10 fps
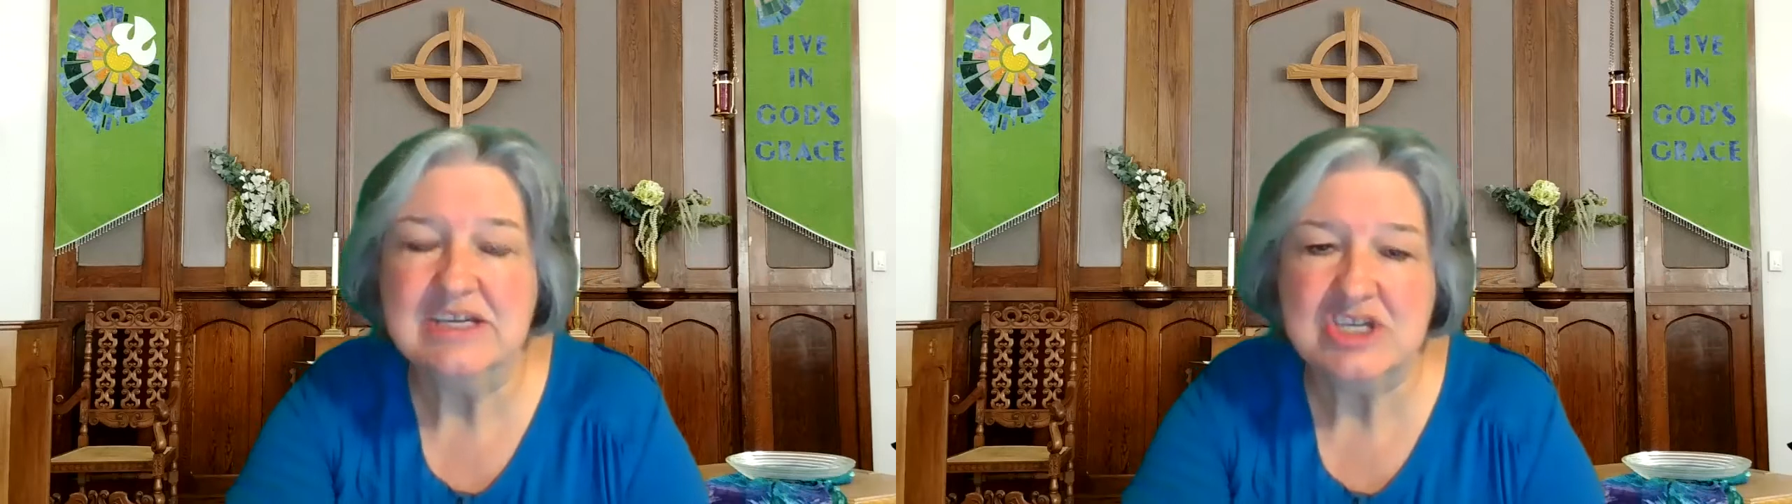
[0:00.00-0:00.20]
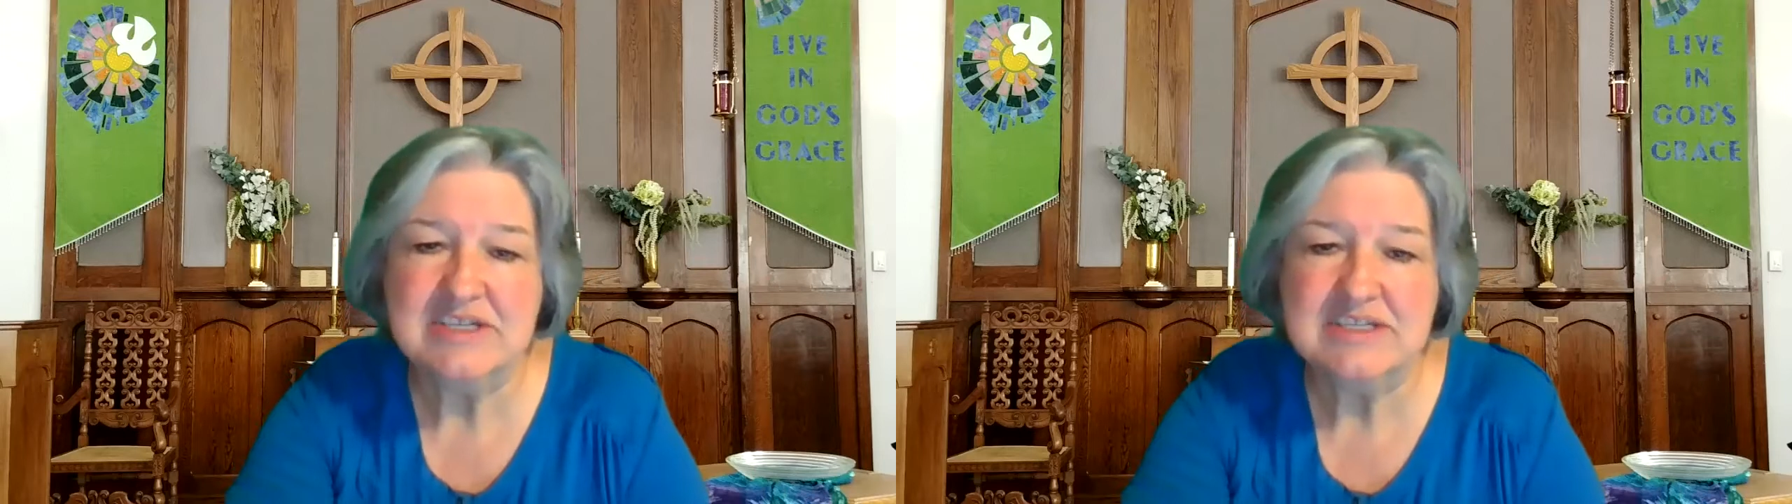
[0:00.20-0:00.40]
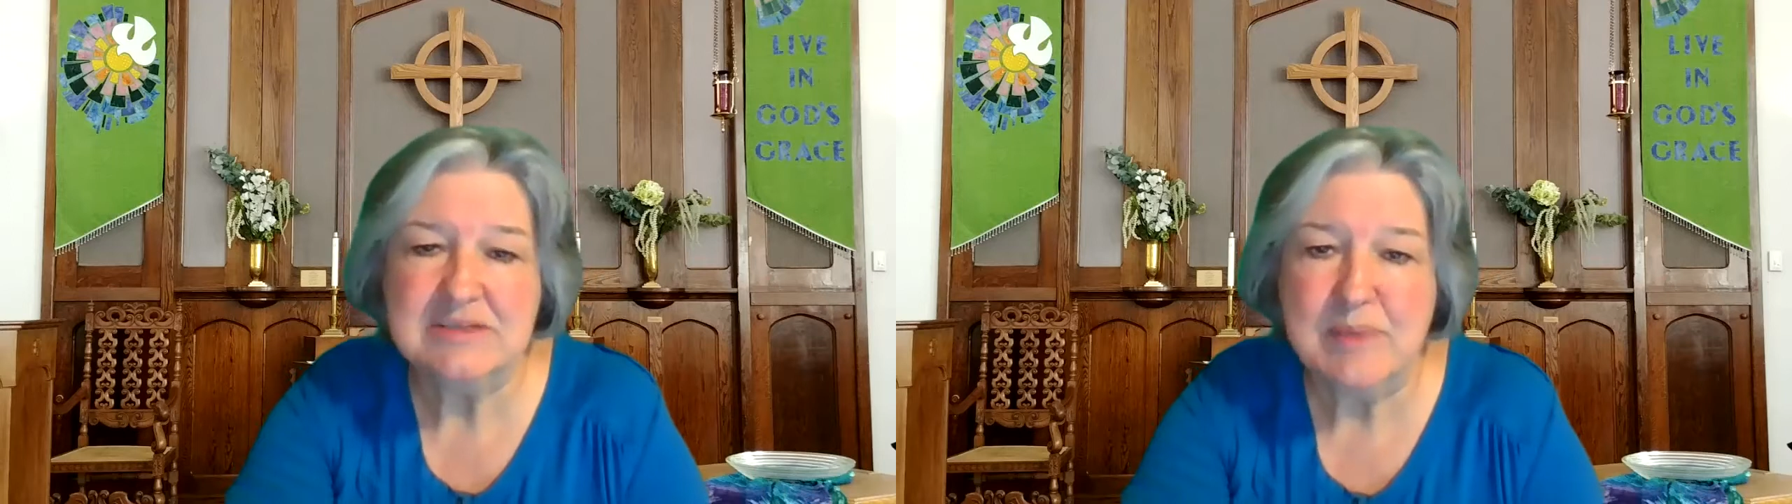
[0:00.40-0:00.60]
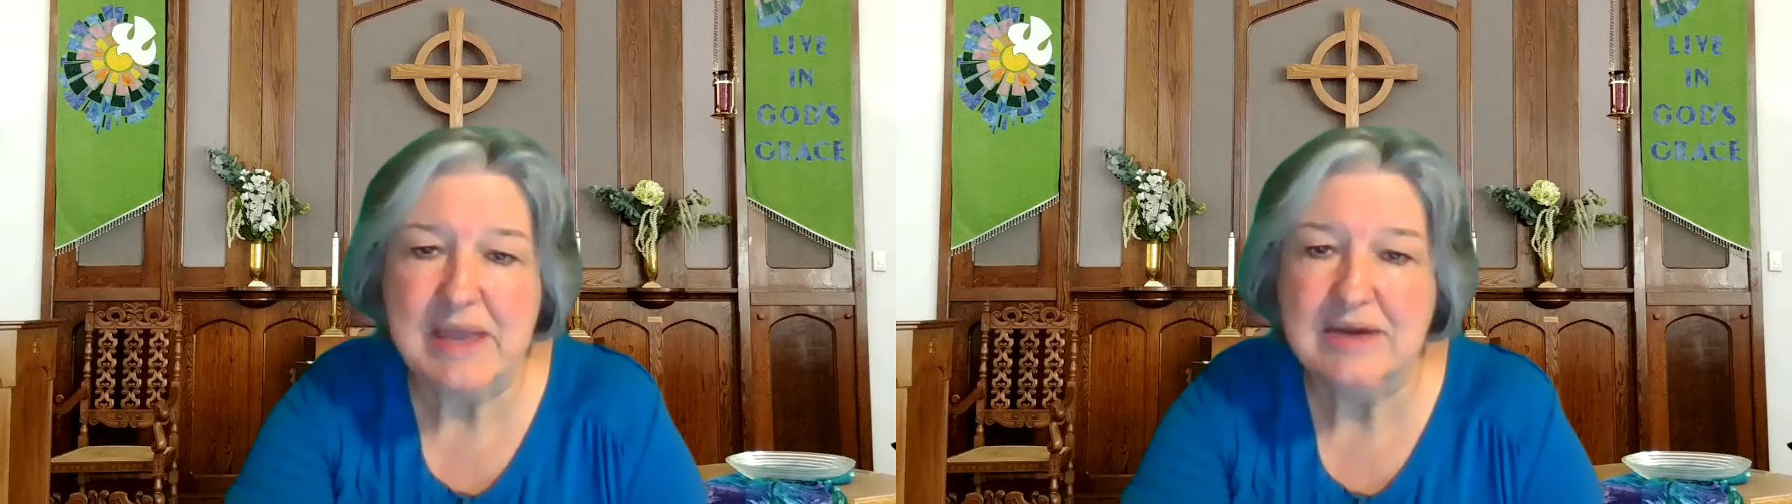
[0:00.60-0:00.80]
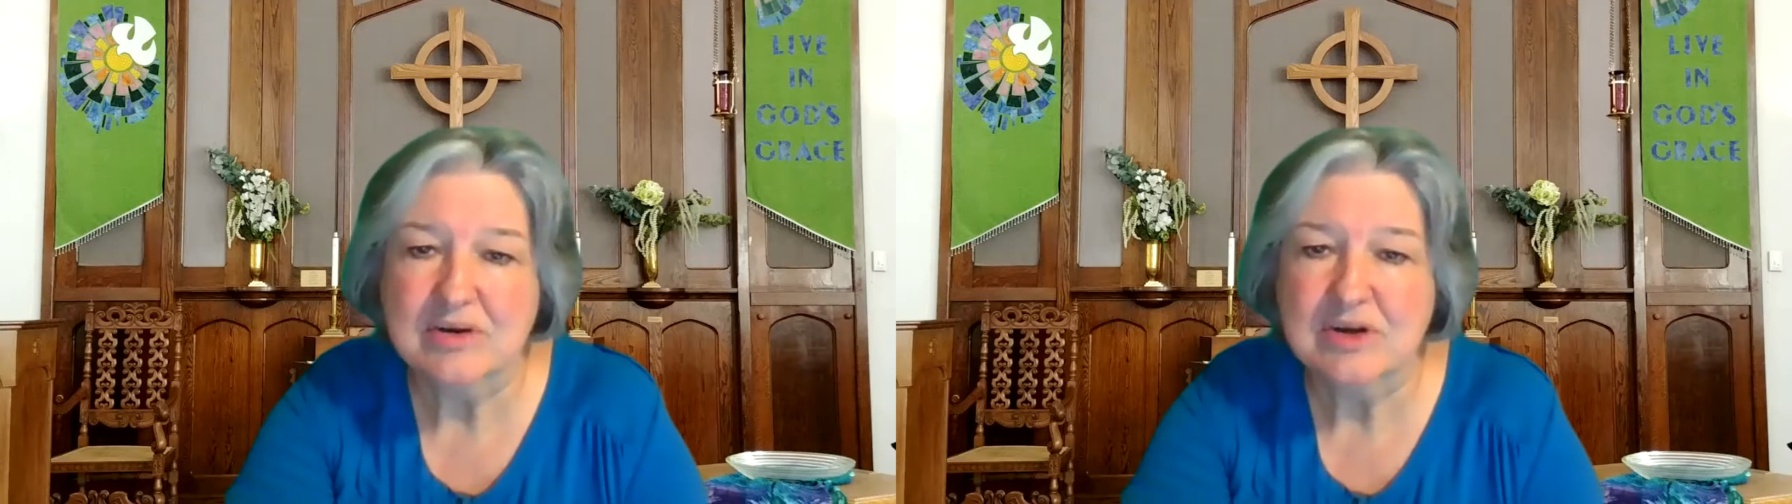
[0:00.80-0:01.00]
a just
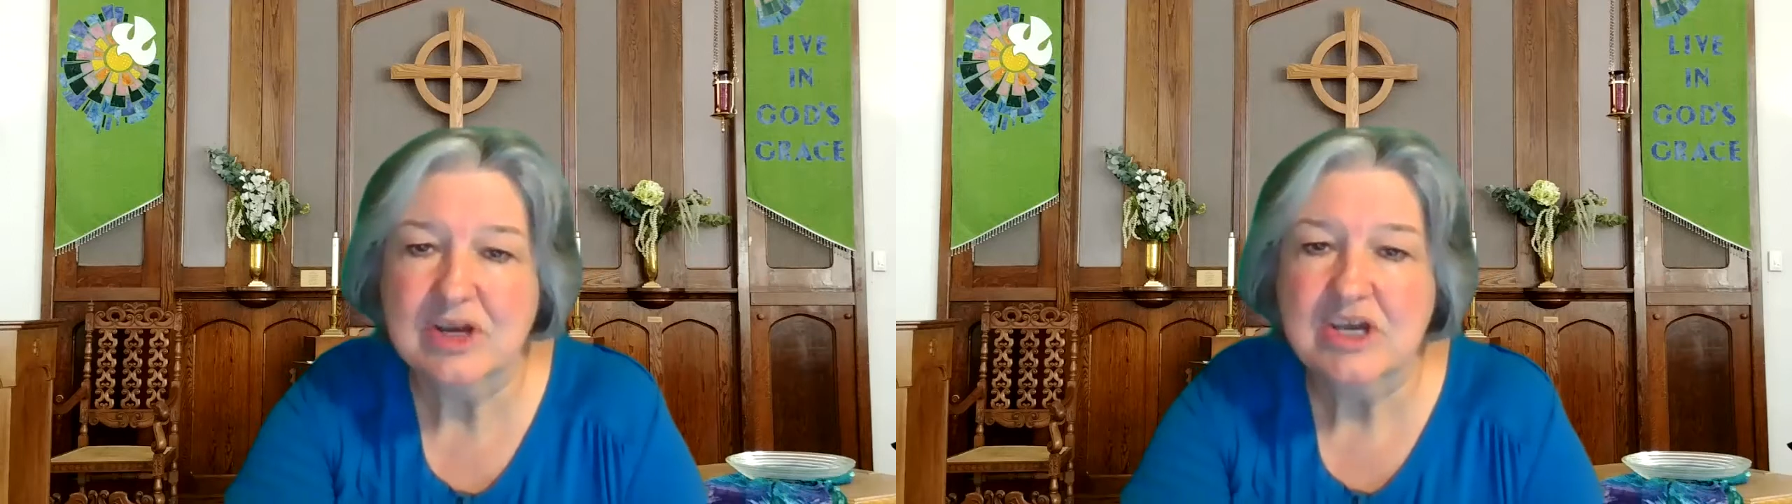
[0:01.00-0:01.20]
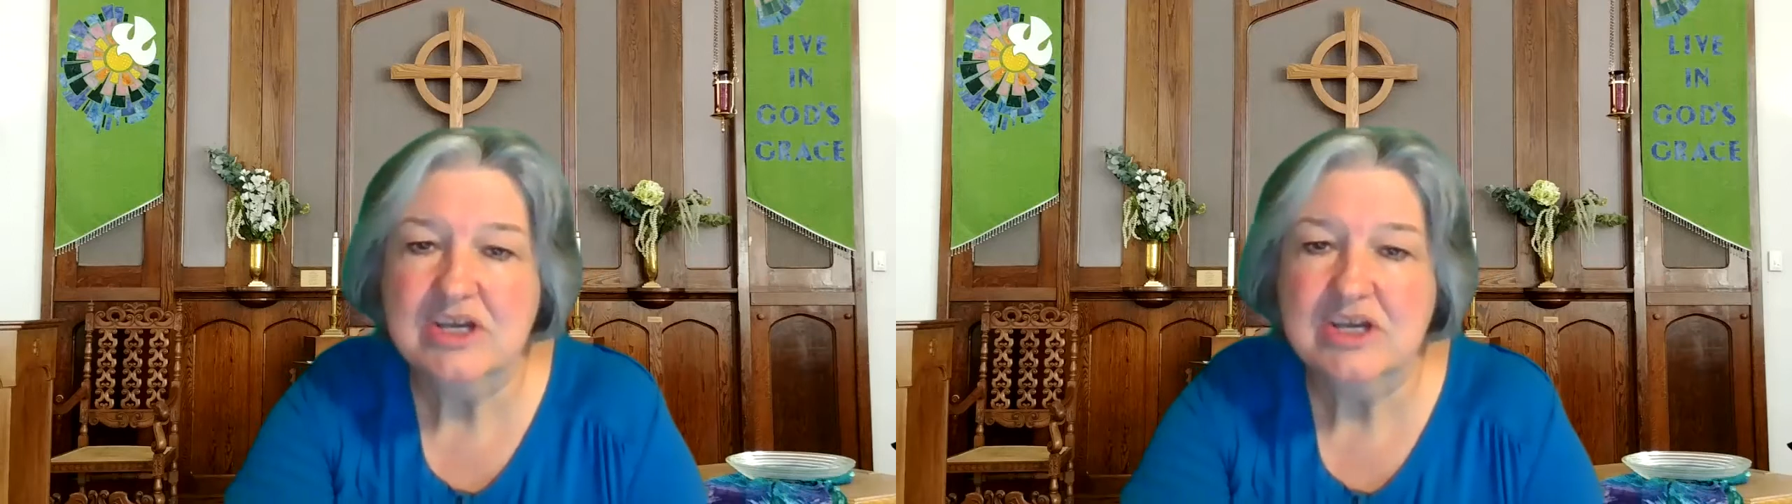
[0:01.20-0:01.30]
manner,